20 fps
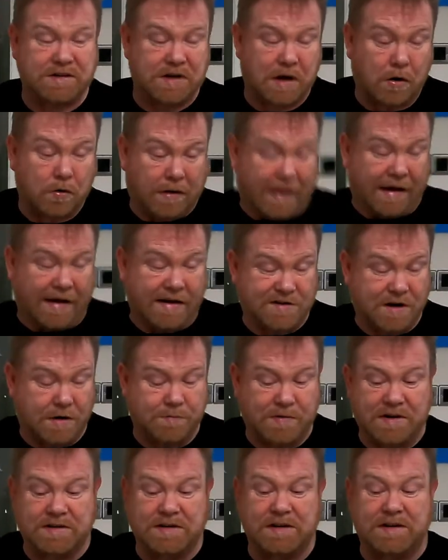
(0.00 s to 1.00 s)
Okay, it's our
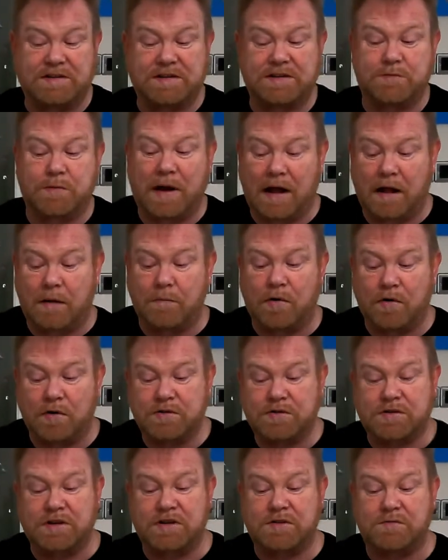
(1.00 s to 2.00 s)
business as well, but
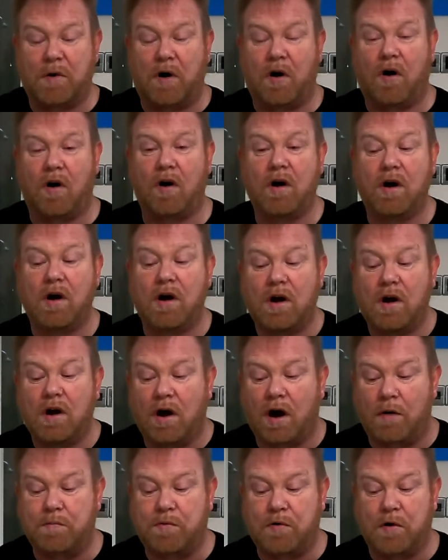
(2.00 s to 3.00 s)
she's more
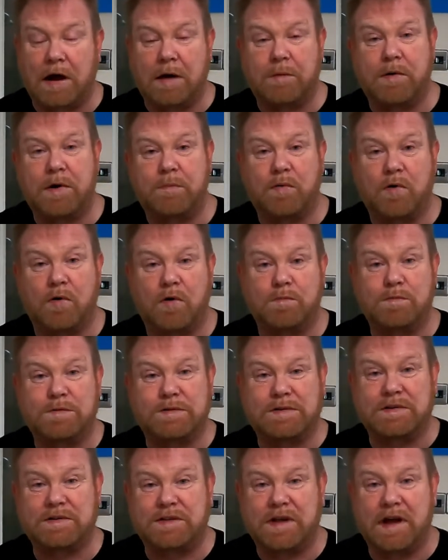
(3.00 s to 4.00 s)
our primary purpose
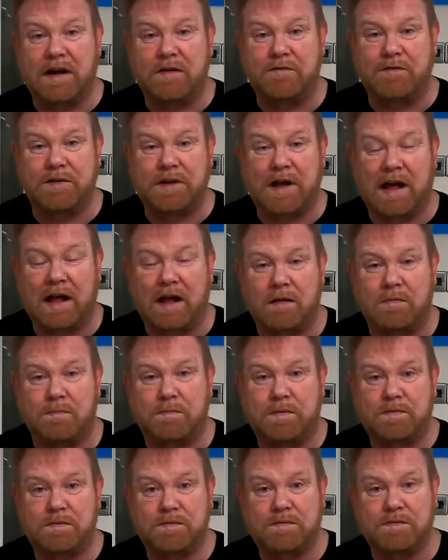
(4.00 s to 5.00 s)
is there to help
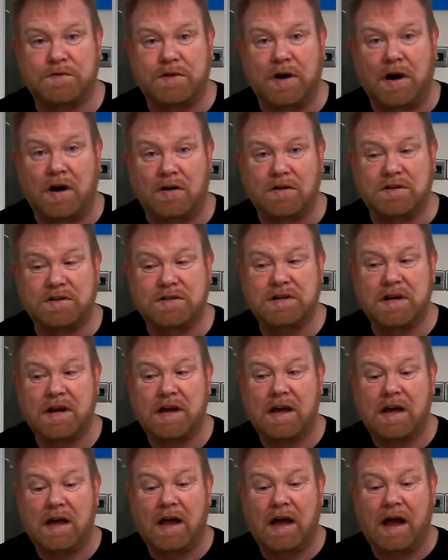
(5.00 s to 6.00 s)
dogs
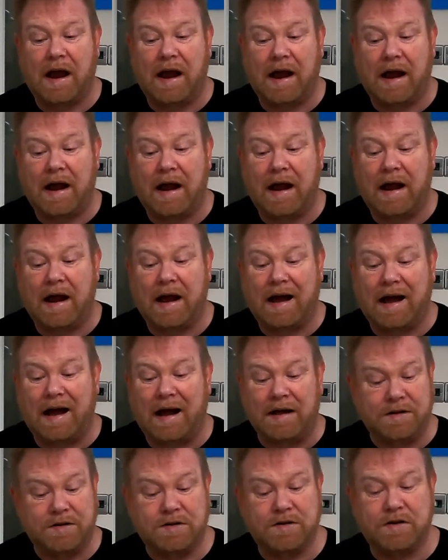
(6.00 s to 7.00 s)

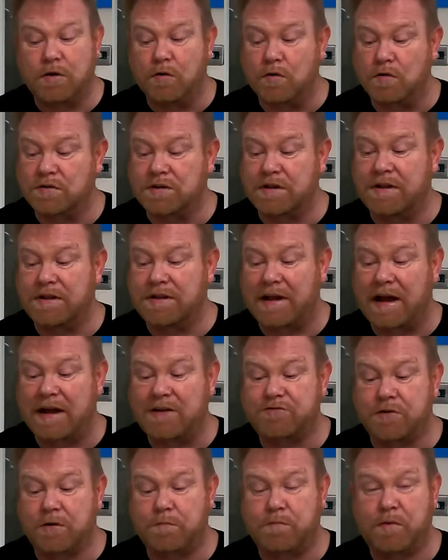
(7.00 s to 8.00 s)
and using
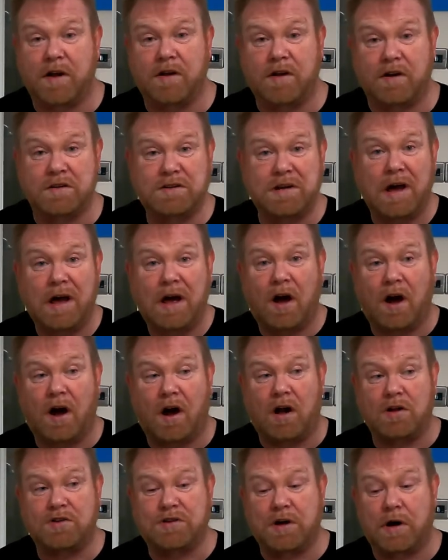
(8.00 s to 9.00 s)
natural products.
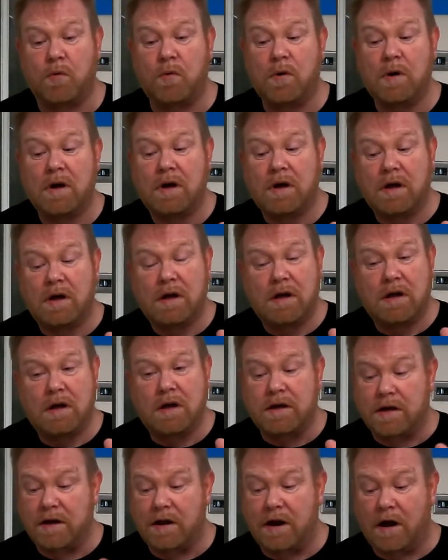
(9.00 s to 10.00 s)
Also,
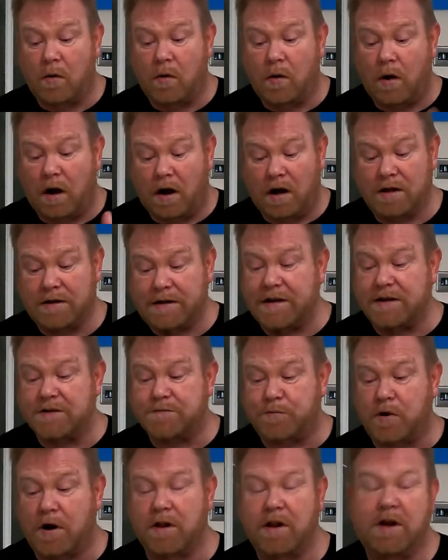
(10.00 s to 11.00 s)
you know, all these
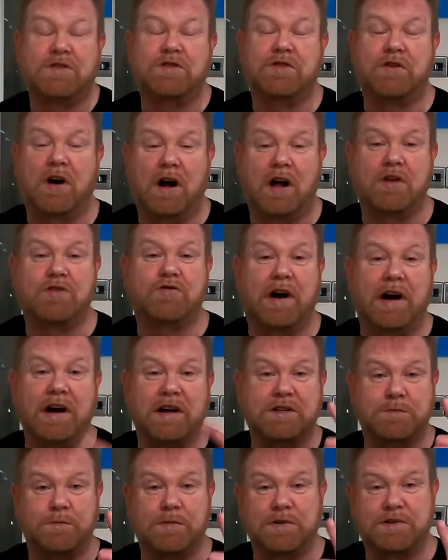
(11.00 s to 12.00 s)
products are all
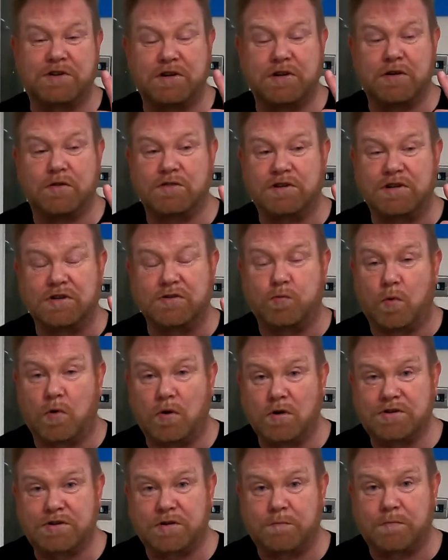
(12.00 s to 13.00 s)
traceable. She uses
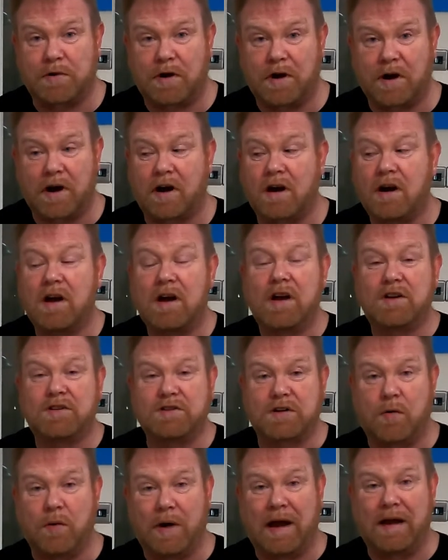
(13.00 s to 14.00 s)
one supplier,
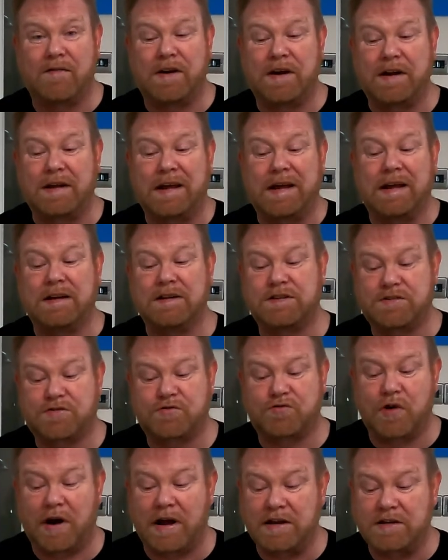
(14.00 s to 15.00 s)
so everything is
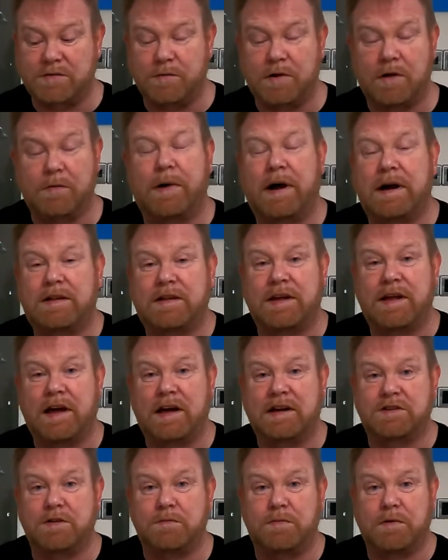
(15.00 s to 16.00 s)
traceable back to that
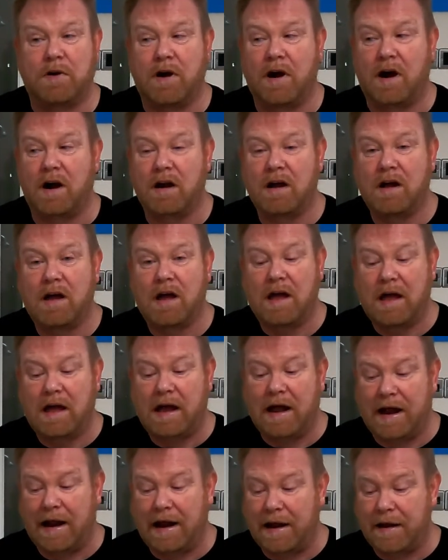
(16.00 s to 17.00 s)
supplier.
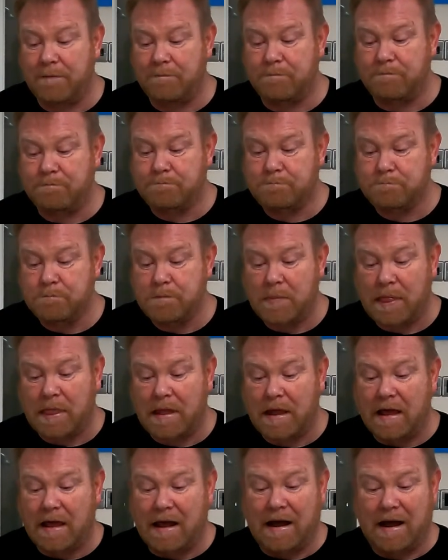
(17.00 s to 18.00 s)
And
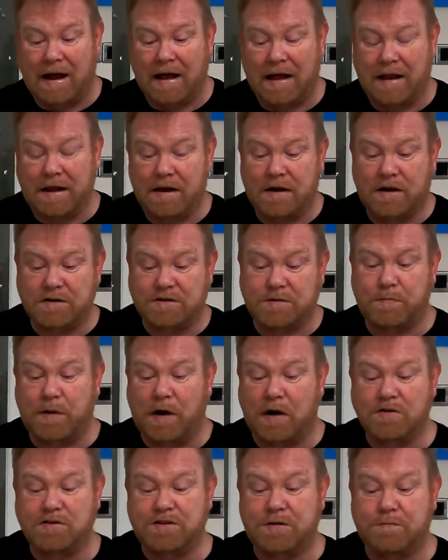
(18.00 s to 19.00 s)
I
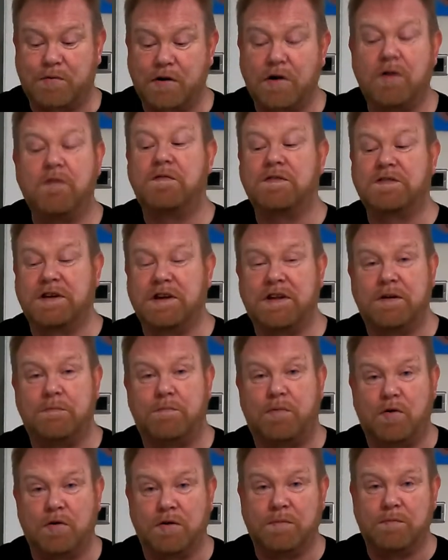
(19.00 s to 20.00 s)
suppose the proof is in the
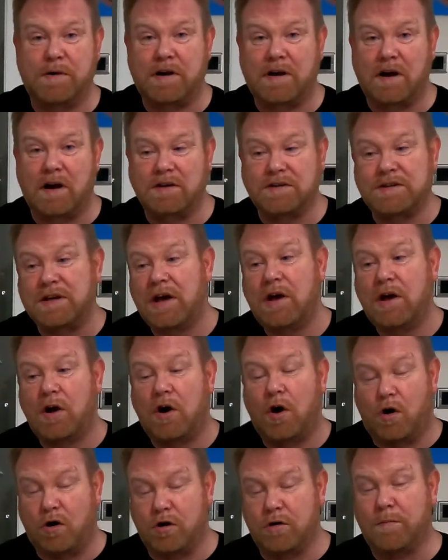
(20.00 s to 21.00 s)
pudding, because
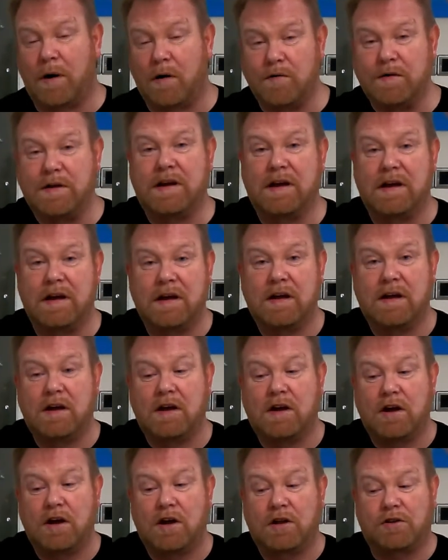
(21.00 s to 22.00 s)
I'm only
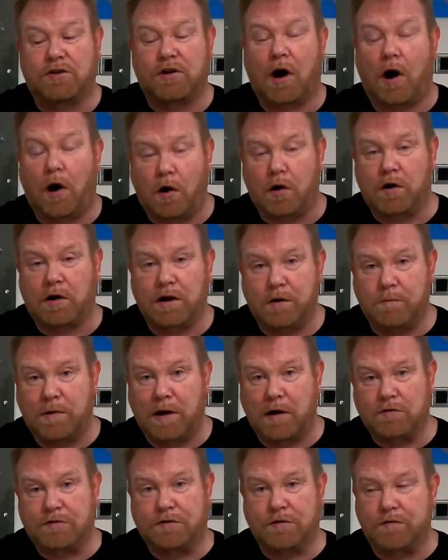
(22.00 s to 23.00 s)
talking
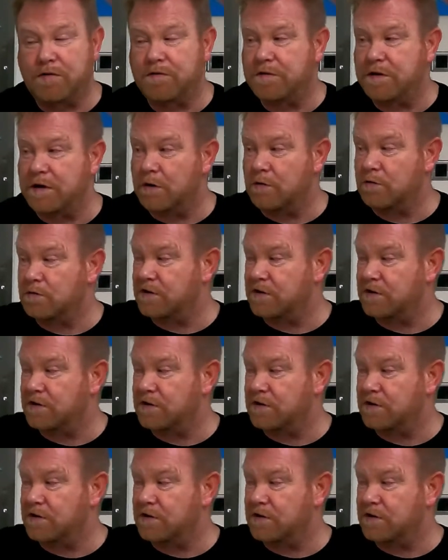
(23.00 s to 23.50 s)
about the review.